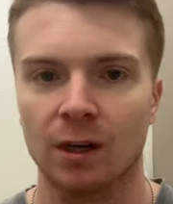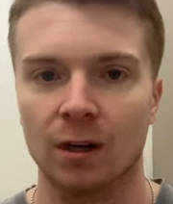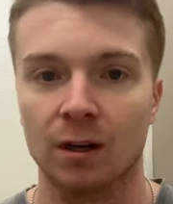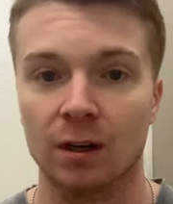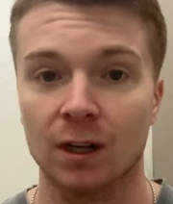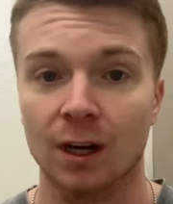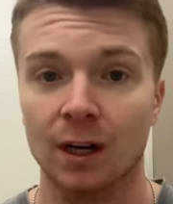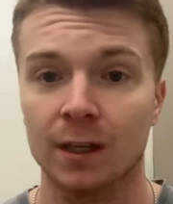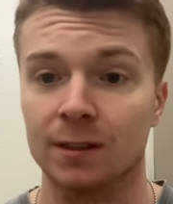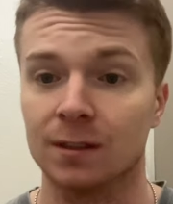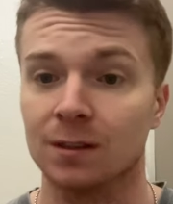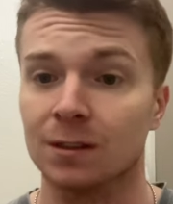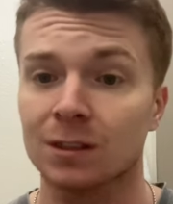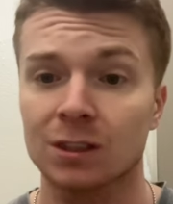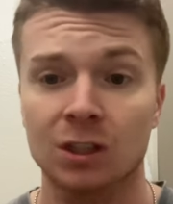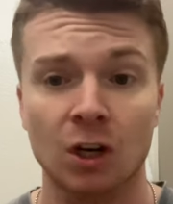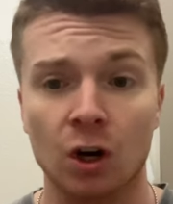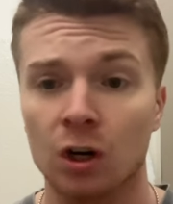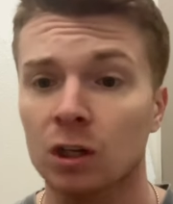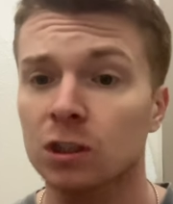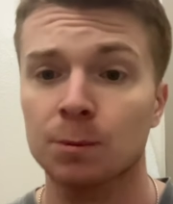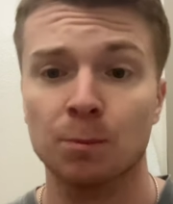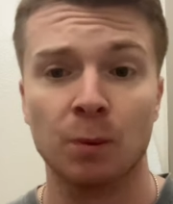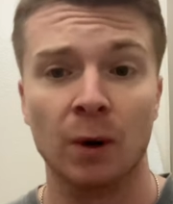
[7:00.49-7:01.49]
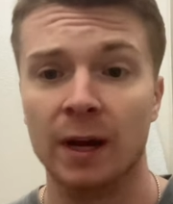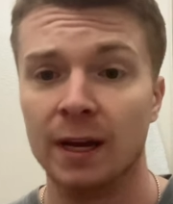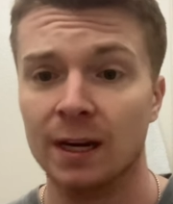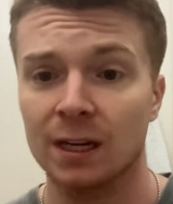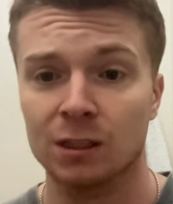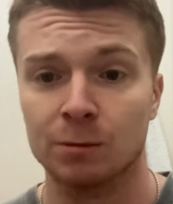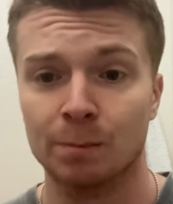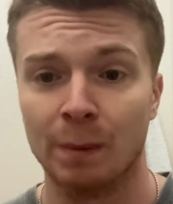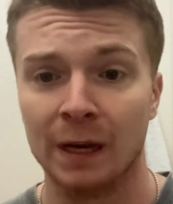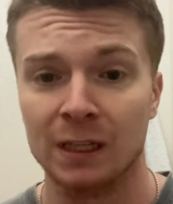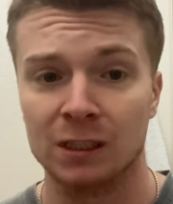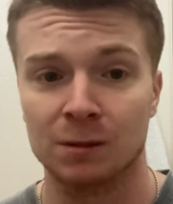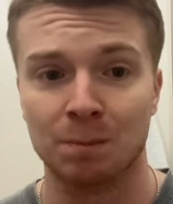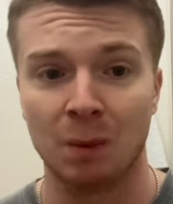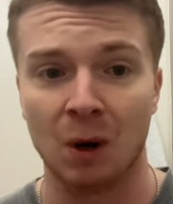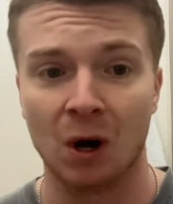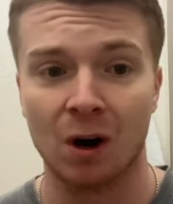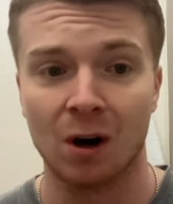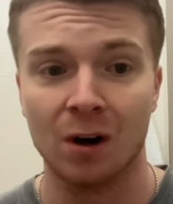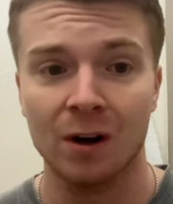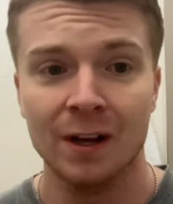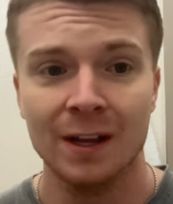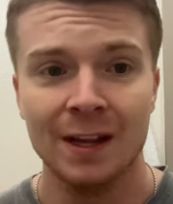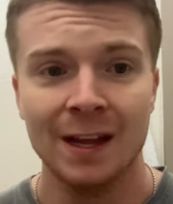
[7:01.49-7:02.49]
Kirk Cousins. Kirk's playing his best
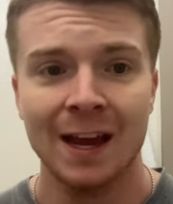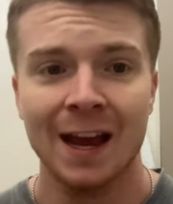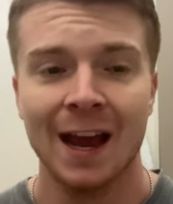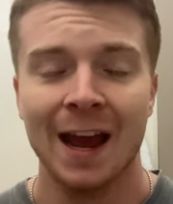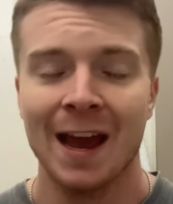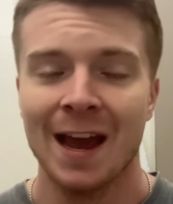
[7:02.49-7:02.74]
ball.